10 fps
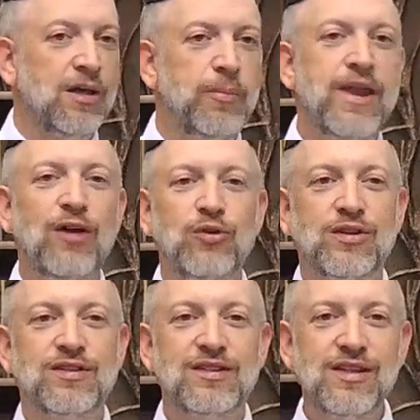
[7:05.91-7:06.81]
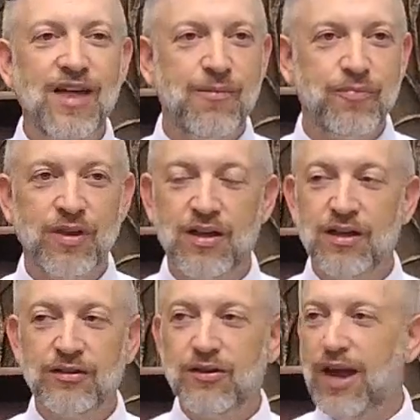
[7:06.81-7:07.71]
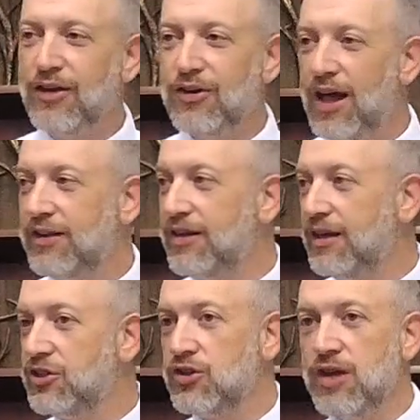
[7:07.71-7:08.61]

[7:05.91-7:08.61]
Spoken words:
But now you can see them. So now you're not at danger,